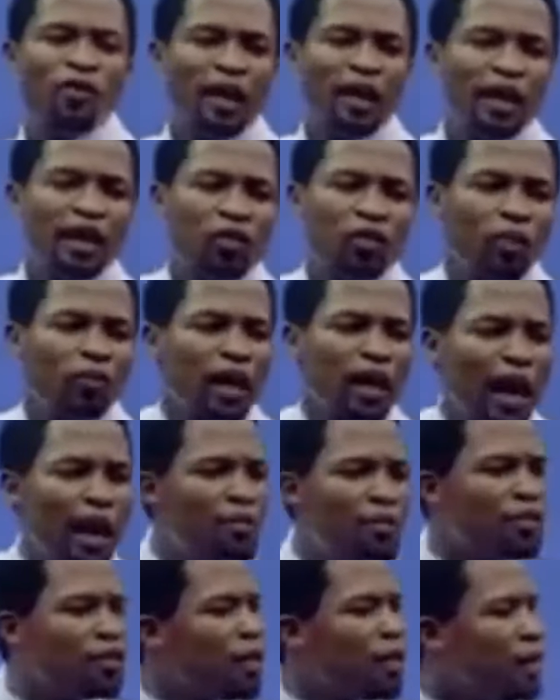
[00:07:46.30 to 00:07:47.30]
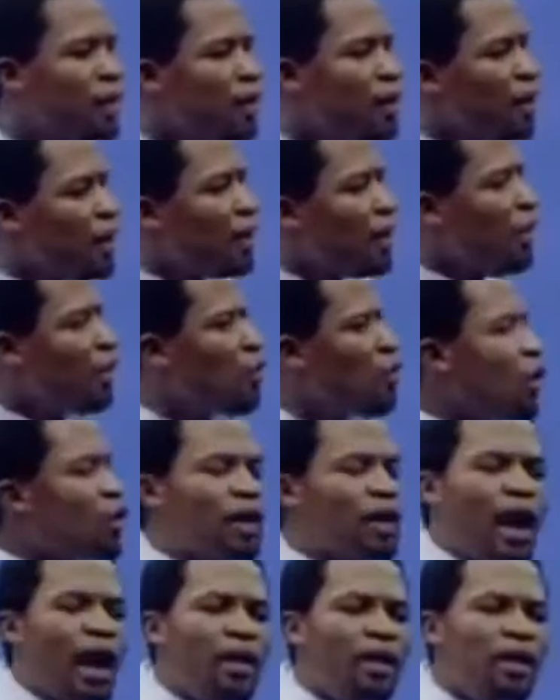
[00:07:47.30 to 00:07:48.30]
a father, sometimes he's
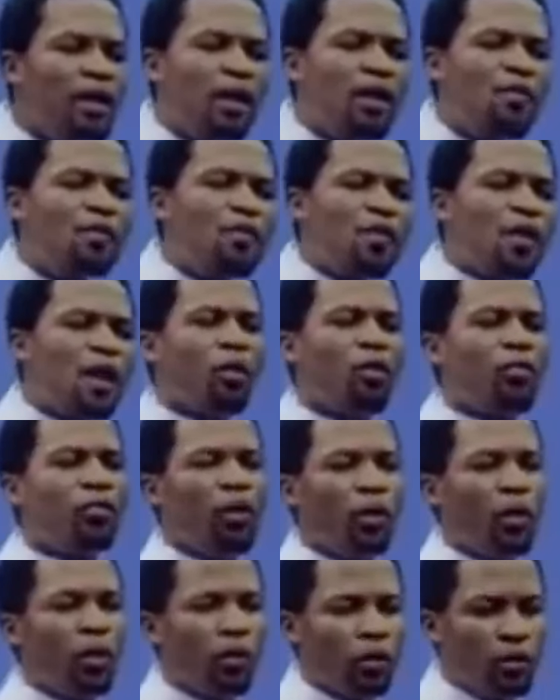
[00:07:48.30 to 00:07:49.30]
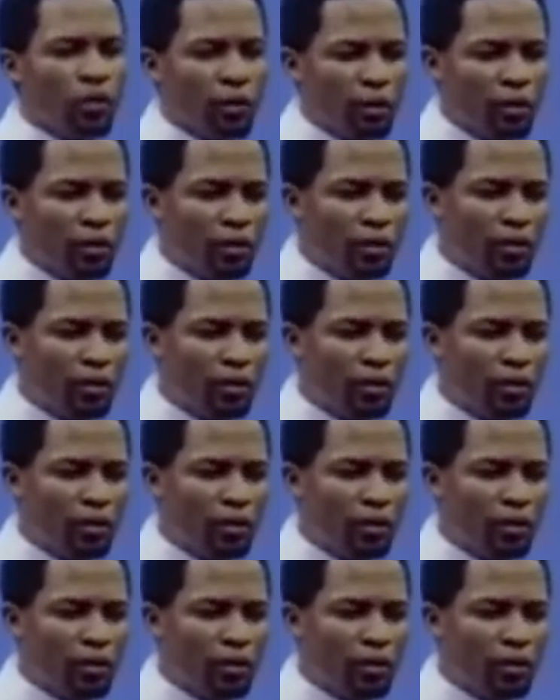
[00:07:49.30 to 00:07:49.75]
just carrying the fear of the Lord.